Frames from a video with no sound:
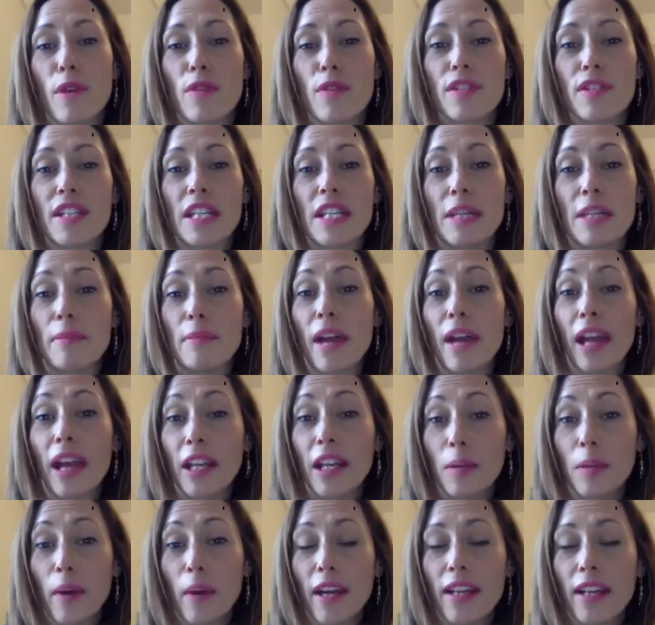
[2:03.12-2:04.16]
team
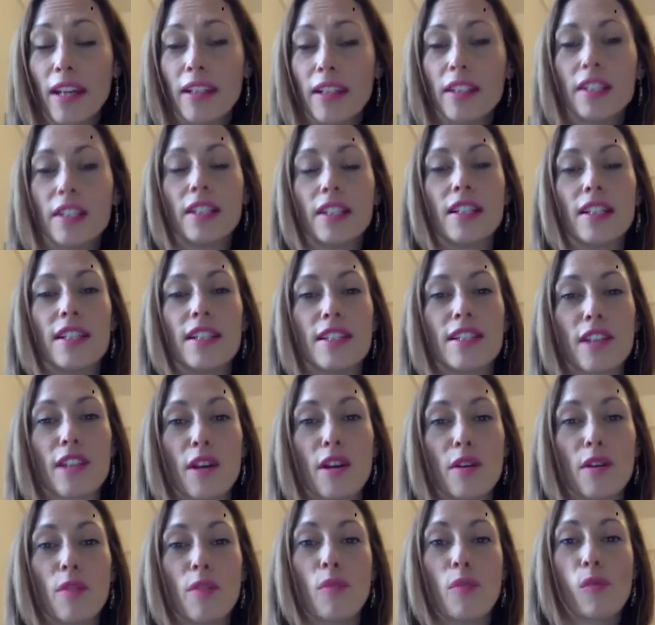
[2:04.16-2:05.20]
anyway.
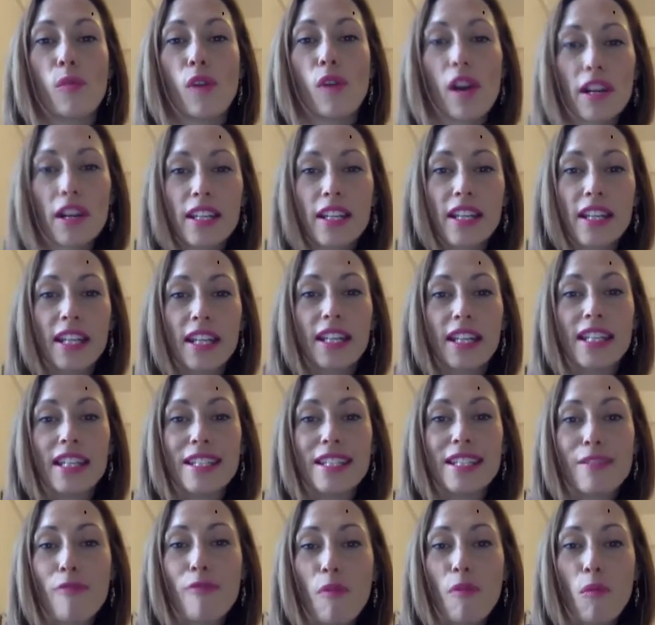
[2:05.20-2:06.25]
So working in a
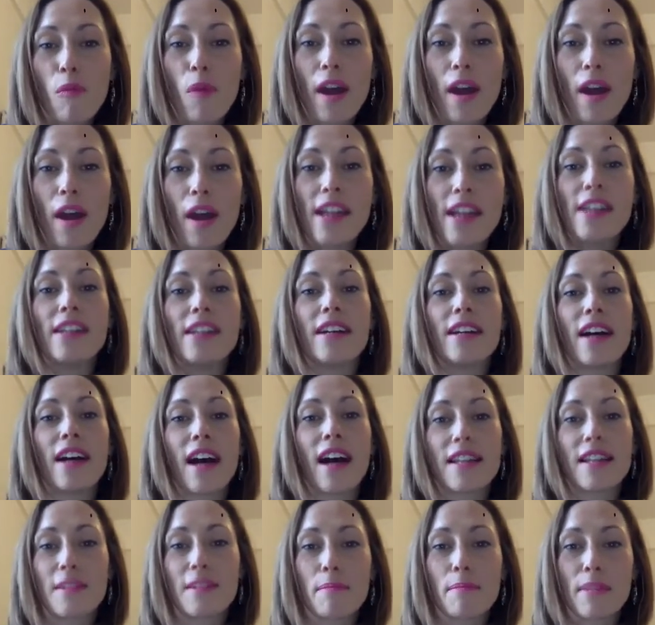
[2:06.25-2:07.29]
different way
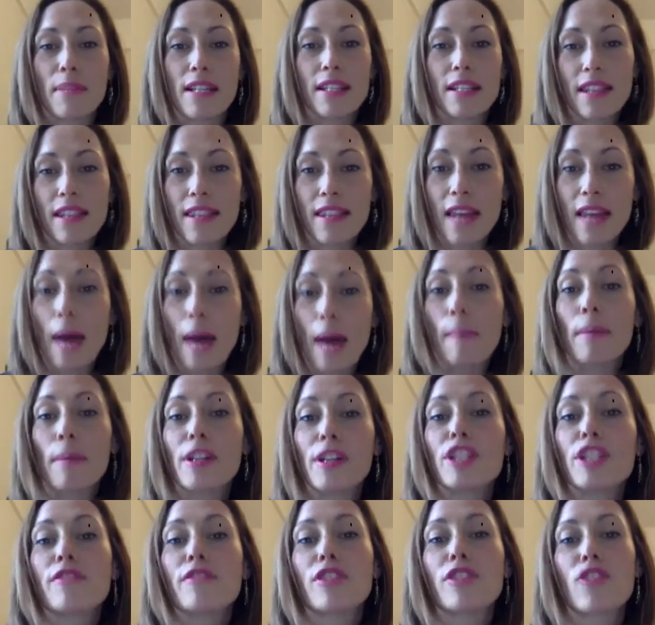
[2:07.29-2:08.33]
hasn't been that
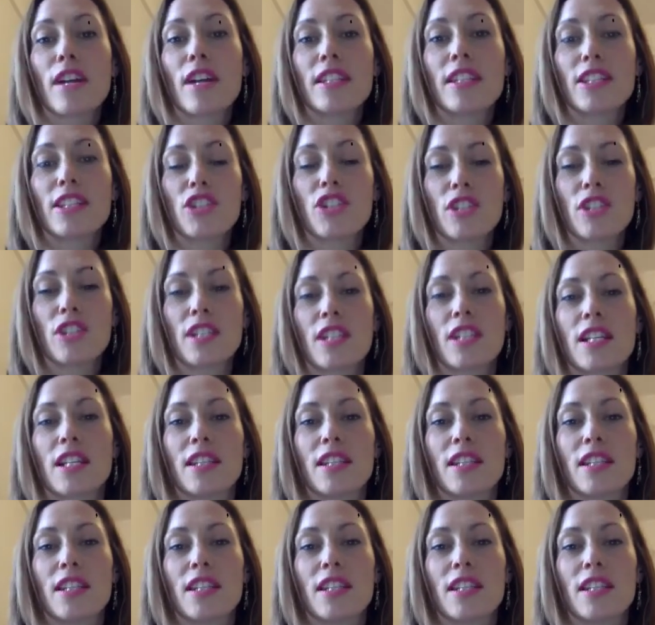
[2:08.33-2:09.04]
much of a transition.